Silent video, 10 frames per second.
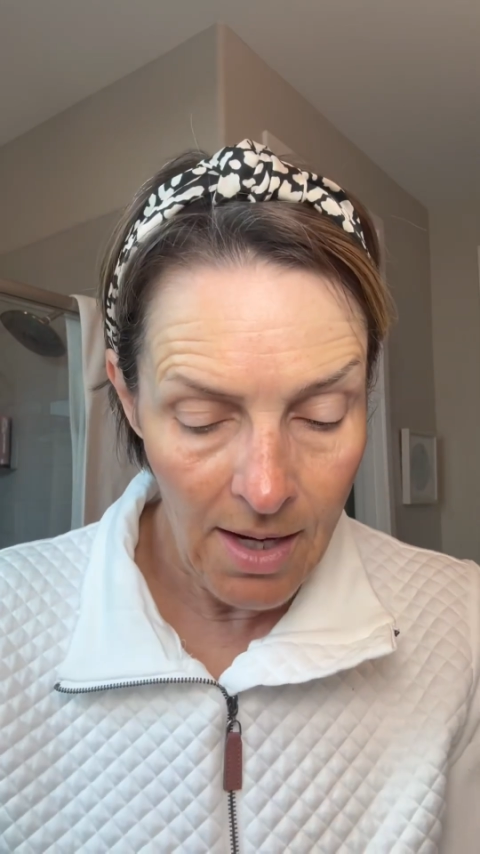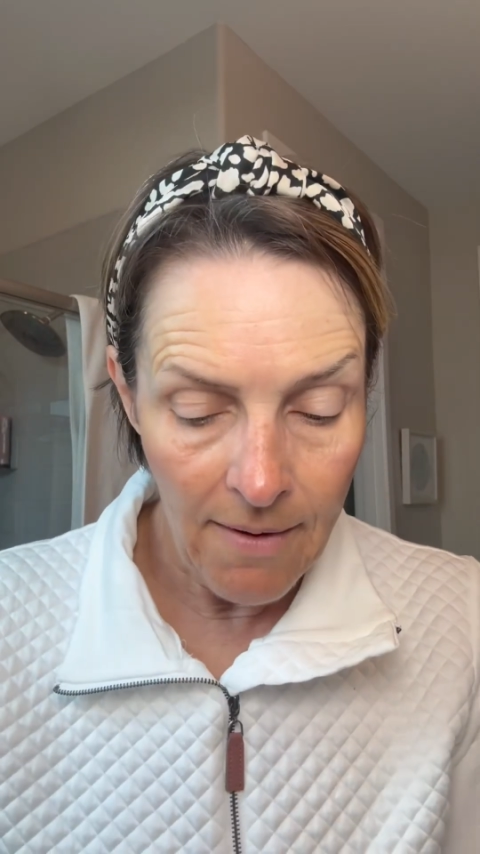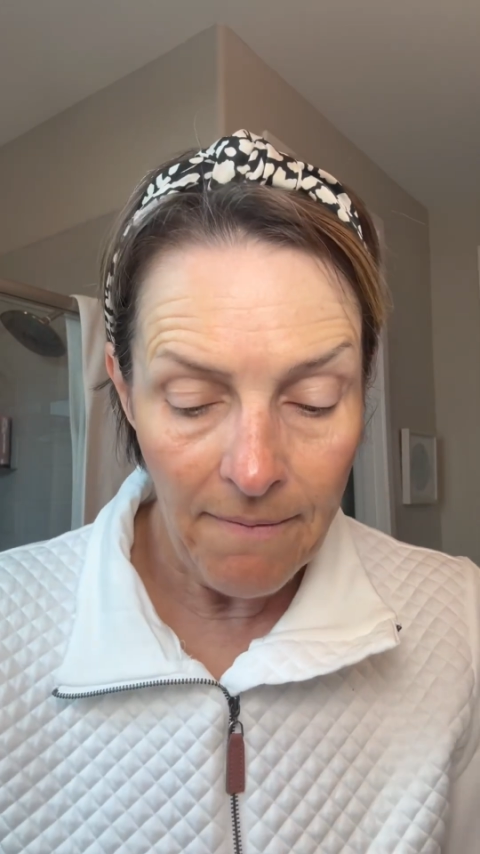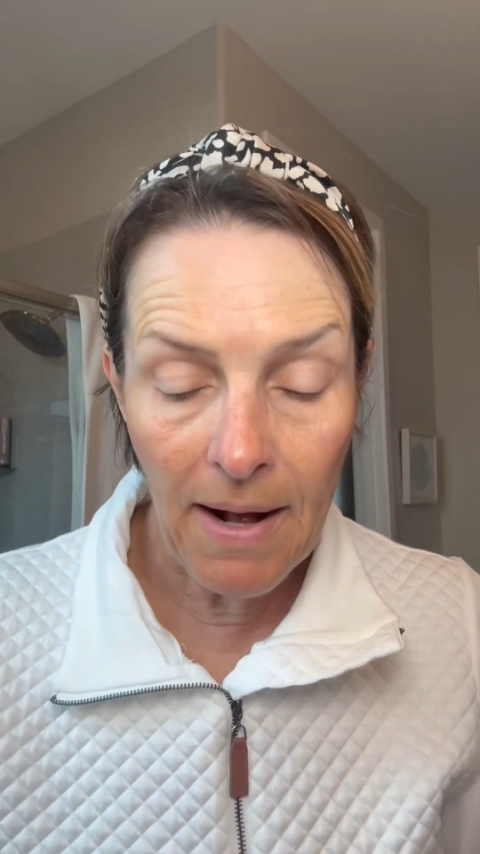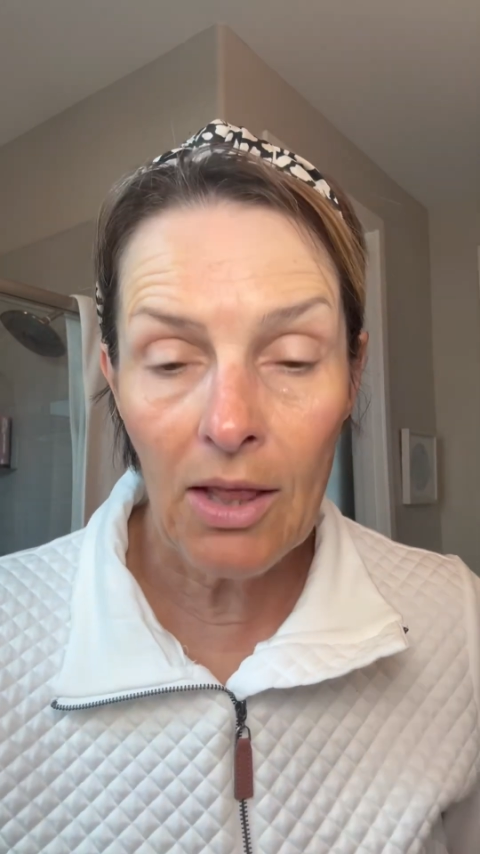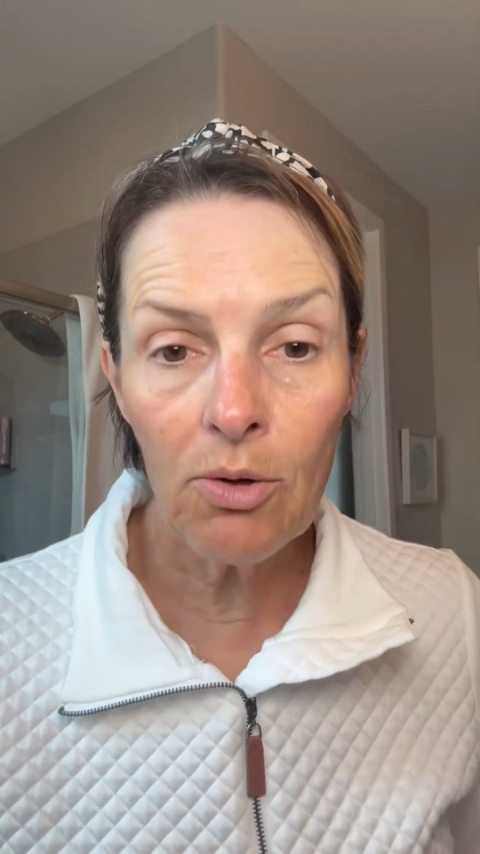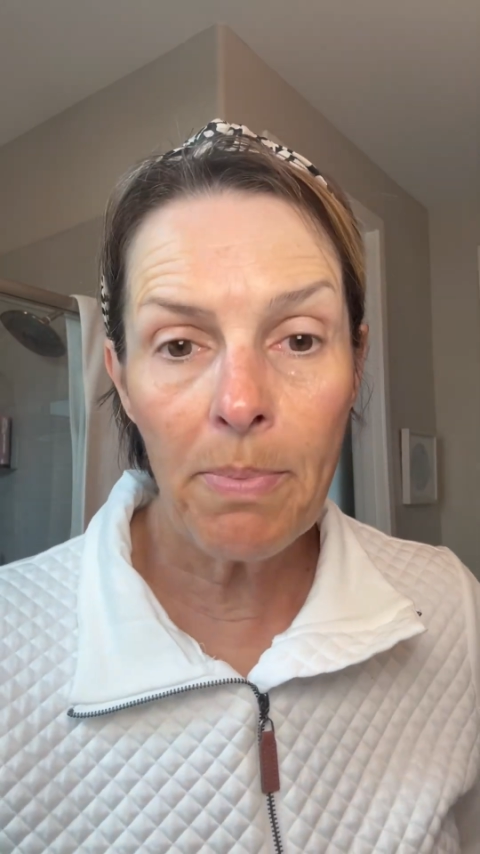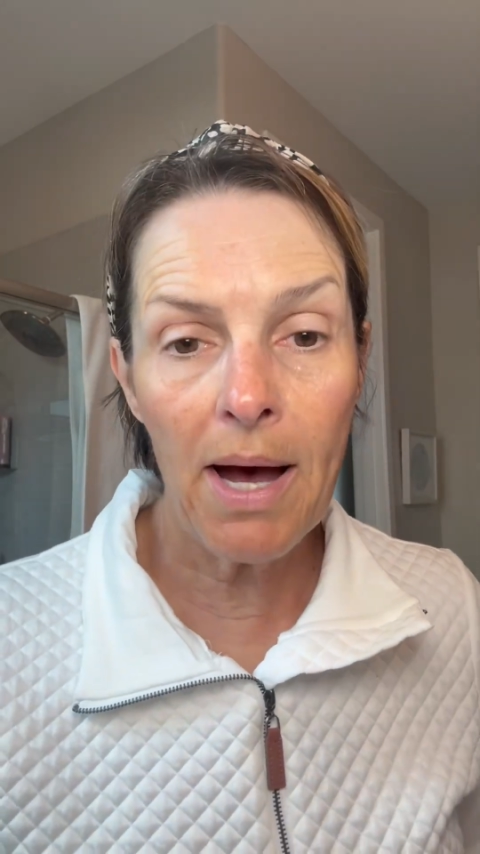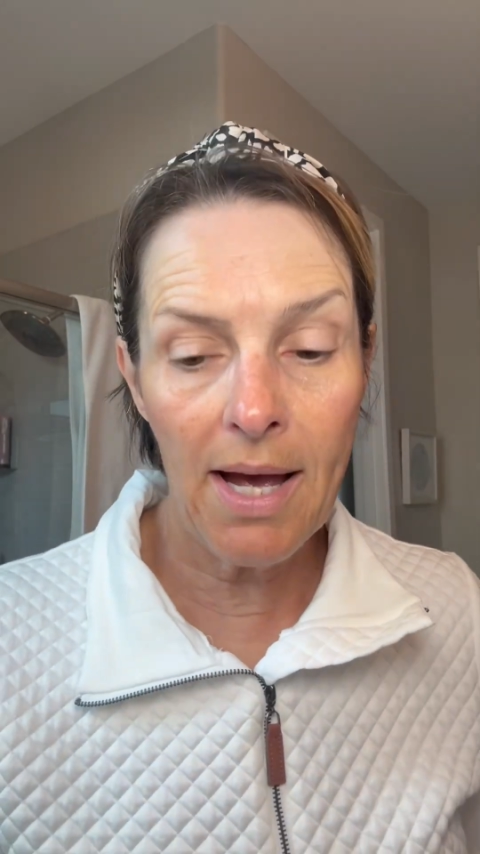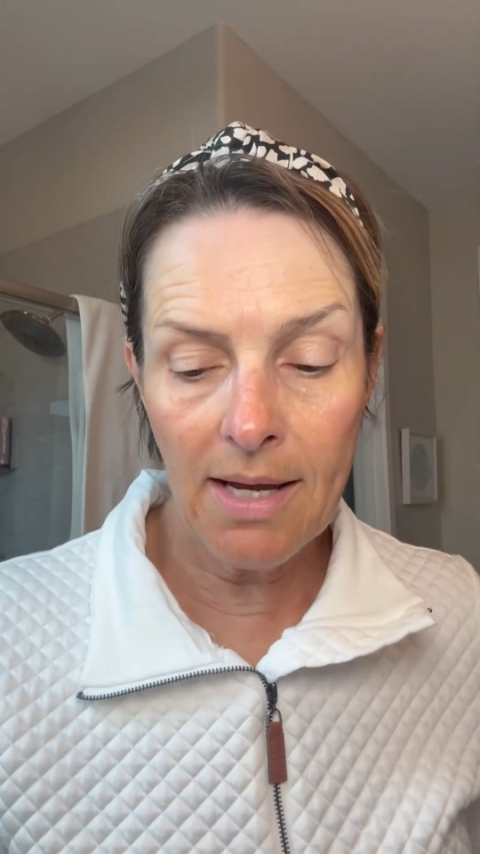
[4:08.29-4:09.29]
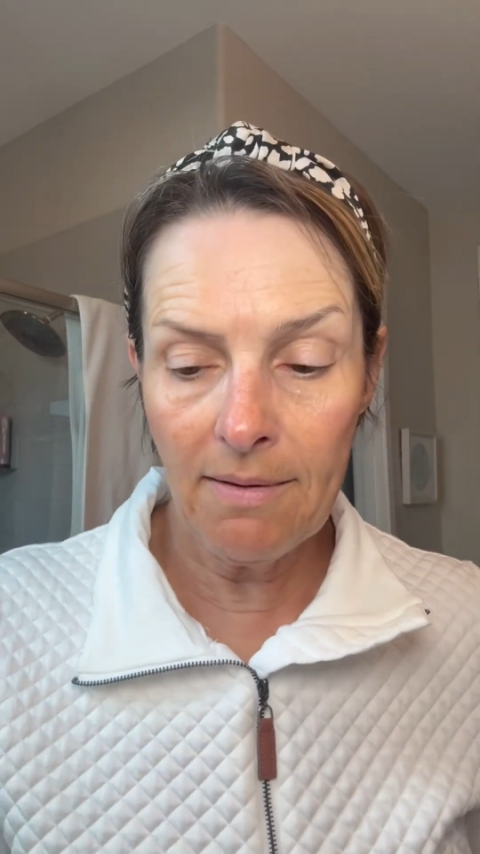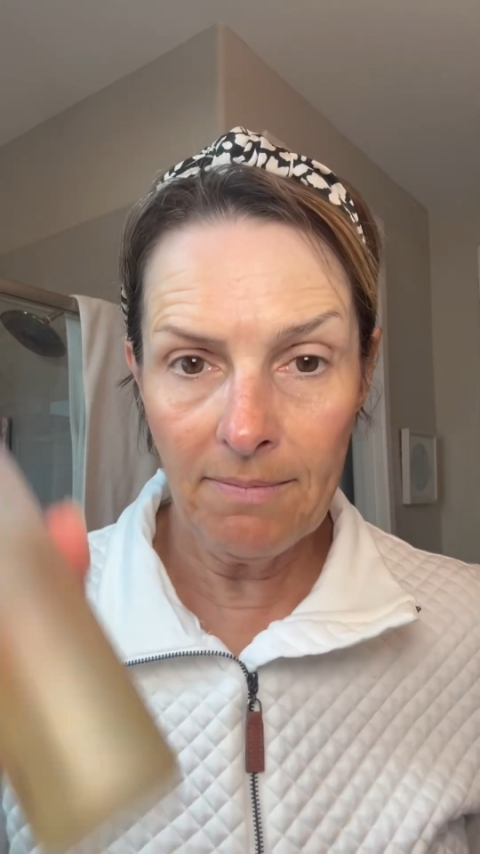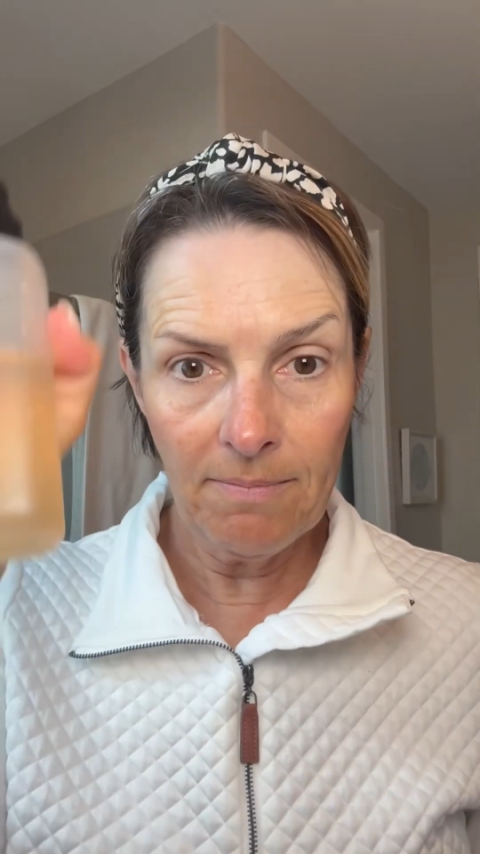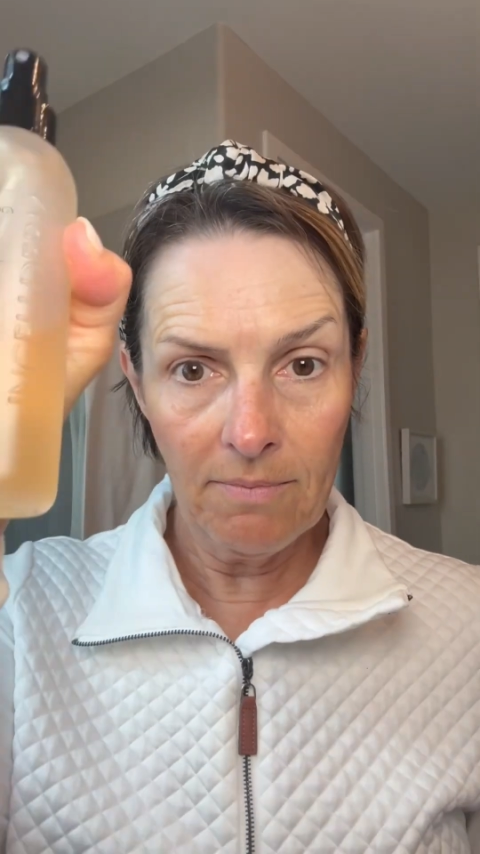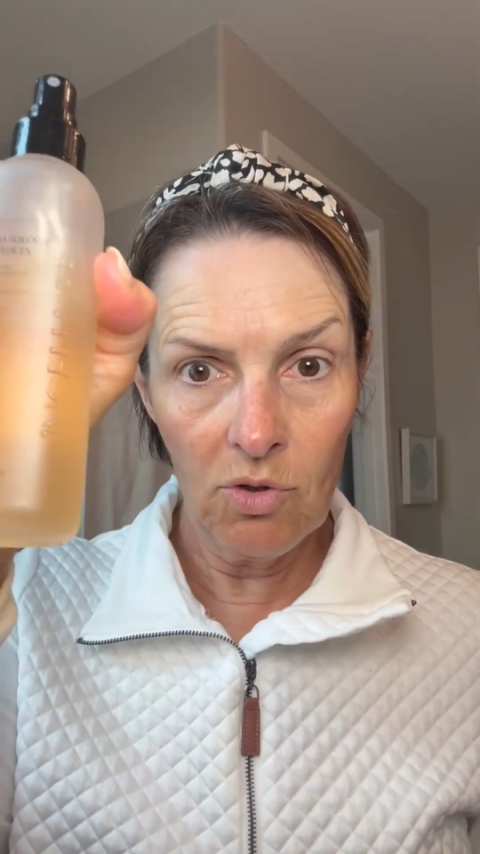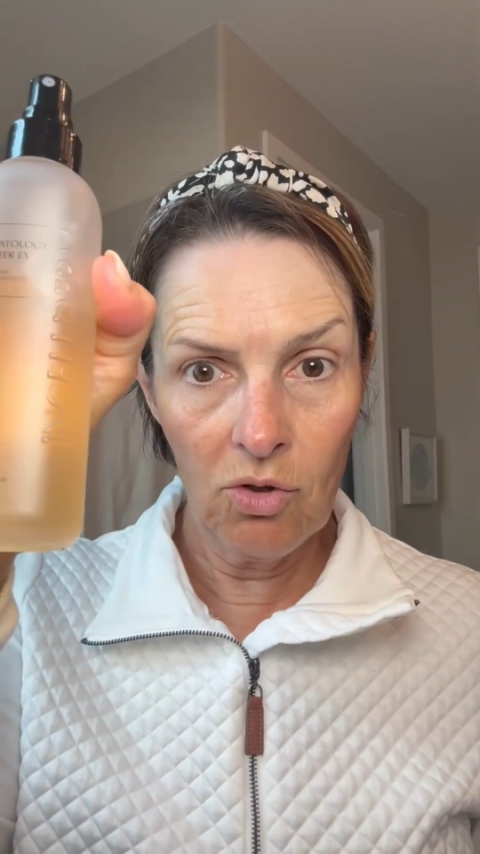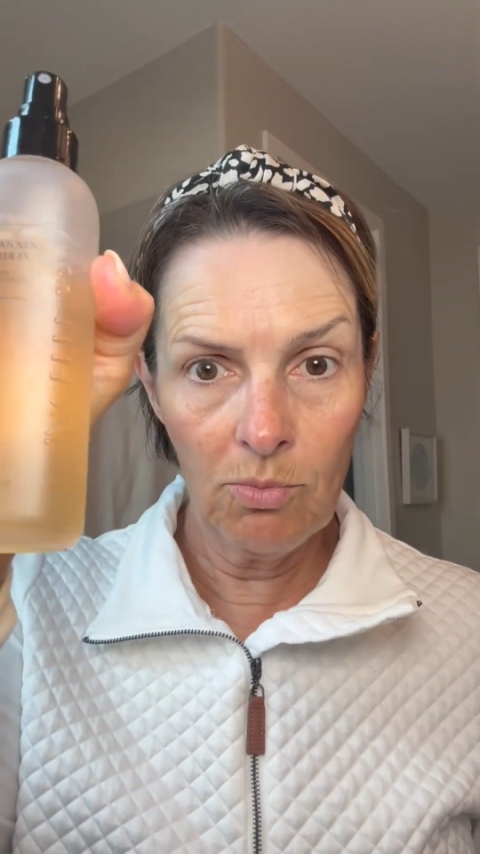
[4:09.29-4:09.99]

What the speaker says: followed by 2